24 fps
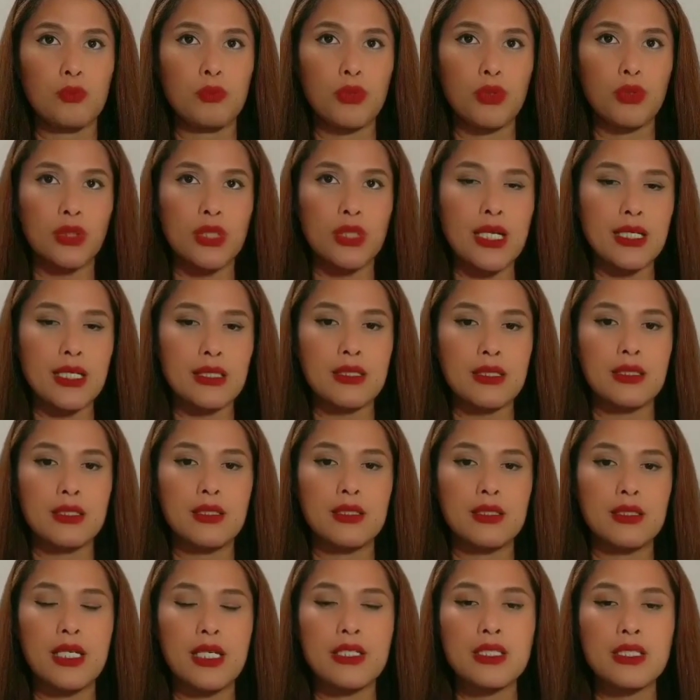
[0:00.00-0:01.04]
to protect
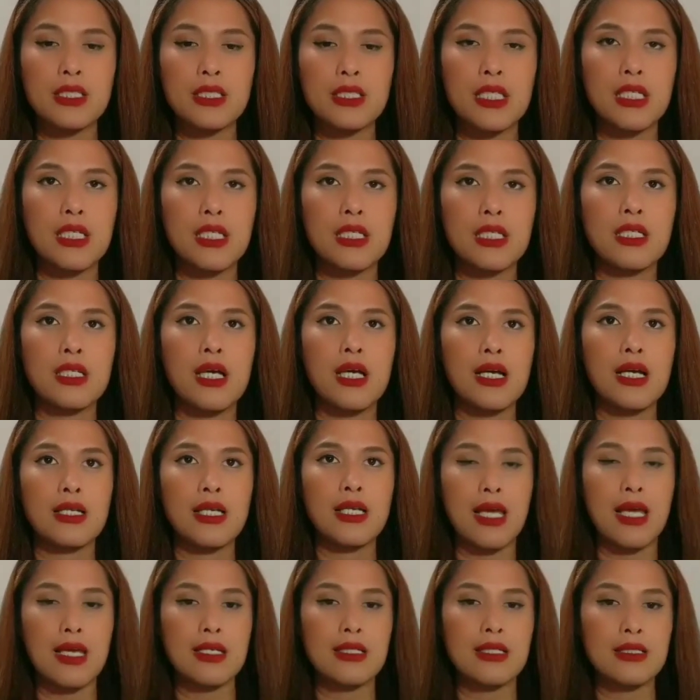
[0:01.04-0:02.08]
their skin
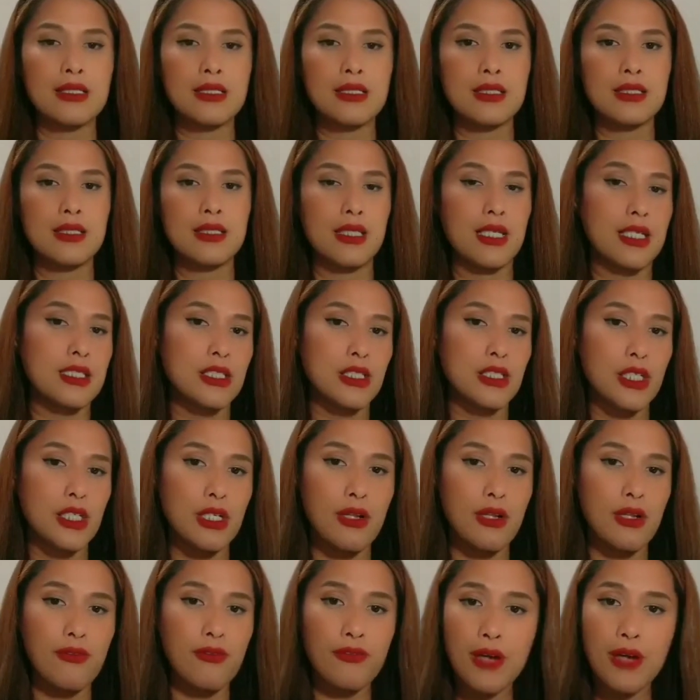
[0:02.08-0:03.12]
against the
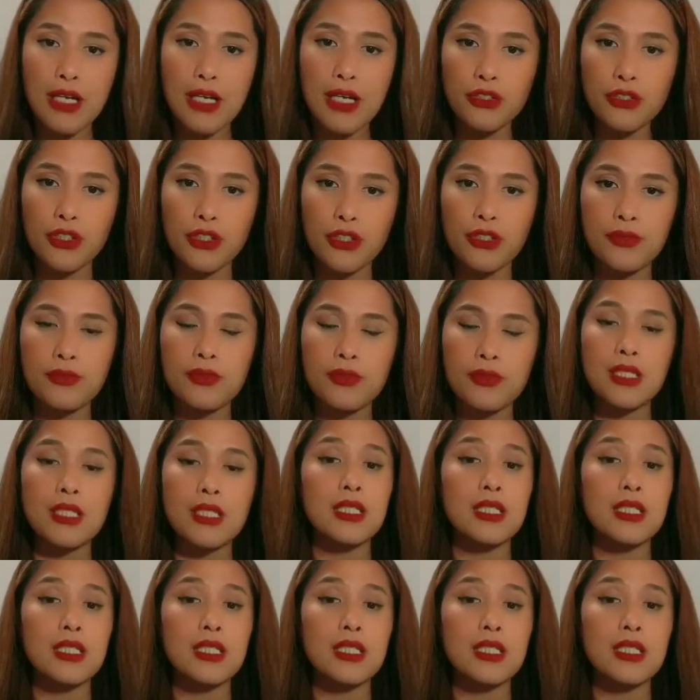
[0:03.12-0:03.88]
external factor,